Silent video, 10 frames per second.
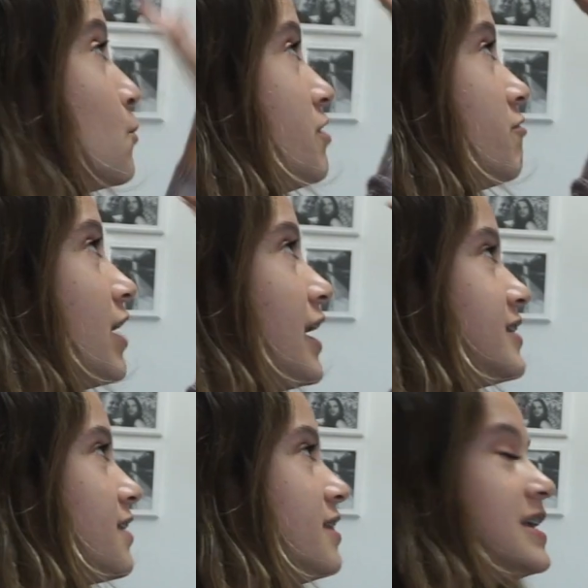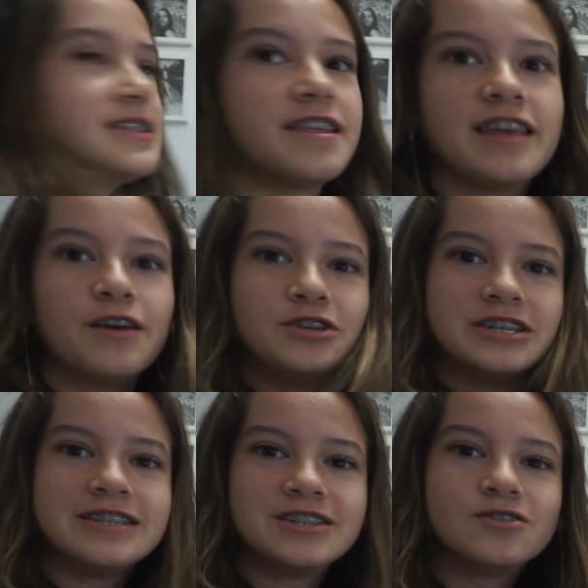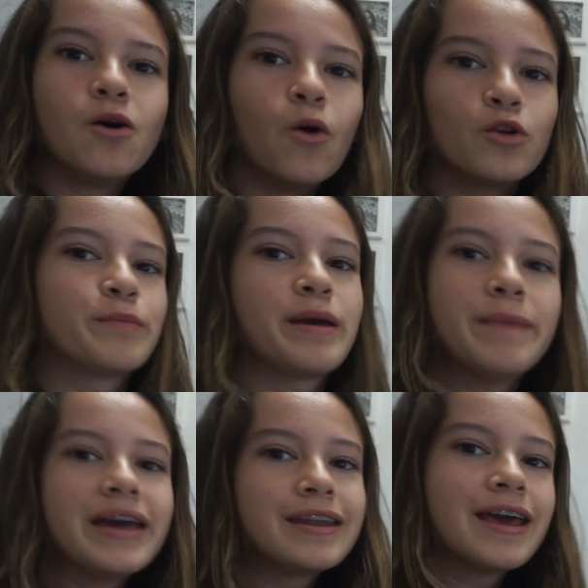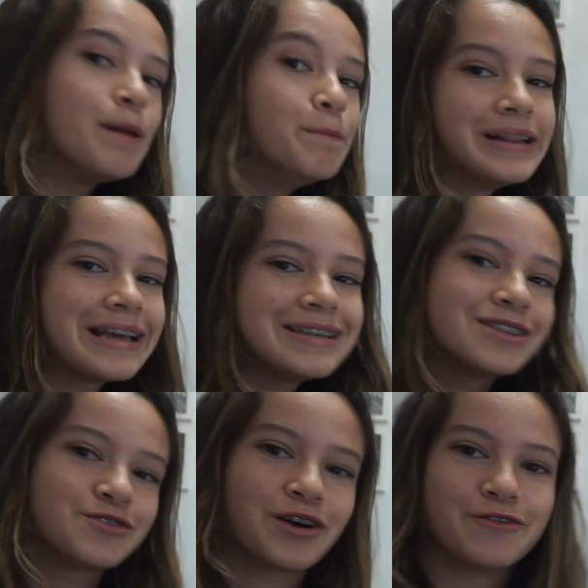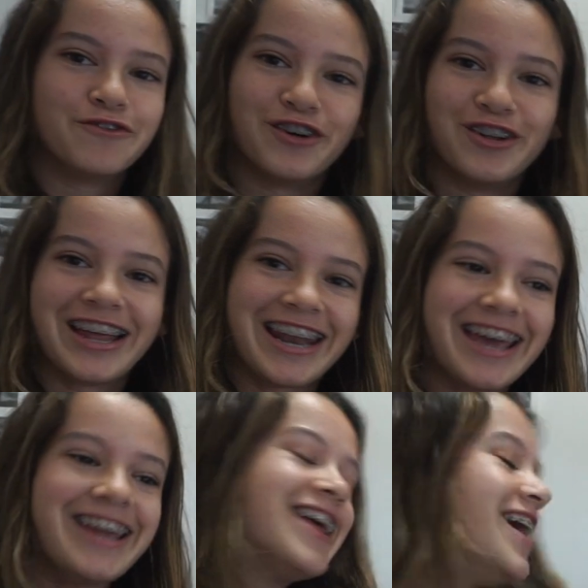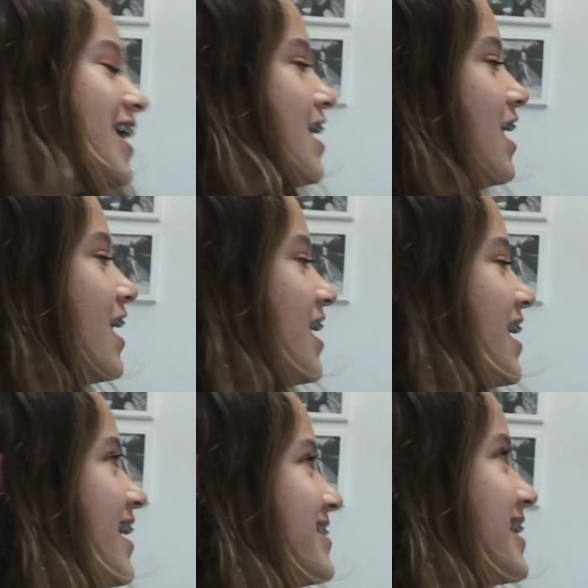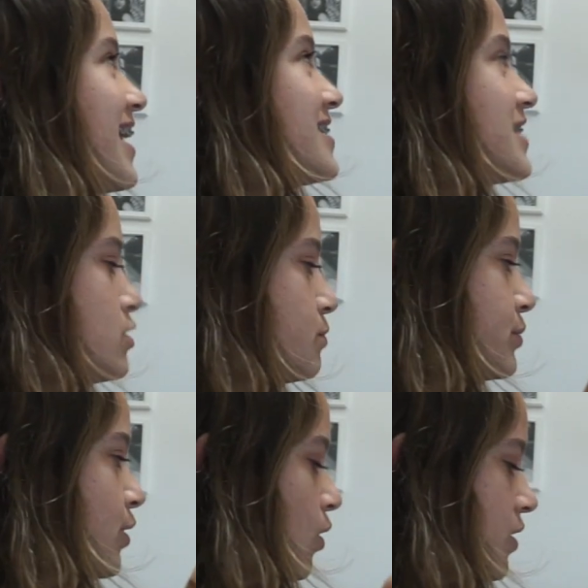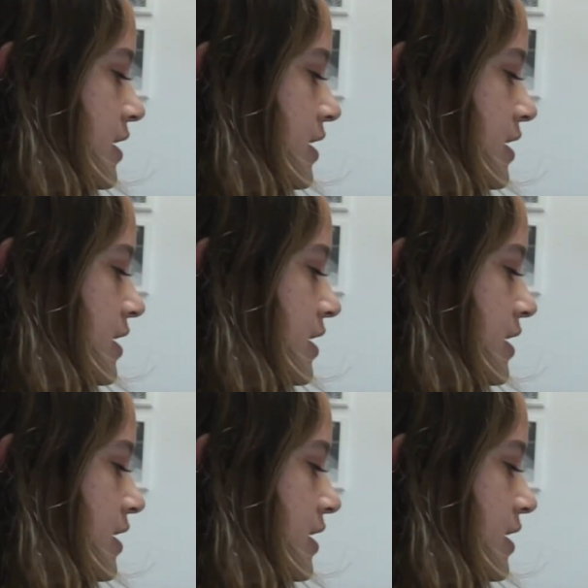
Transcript: We find this thing which is just to hold my bed in place so I don't fall at night. And I decided to put all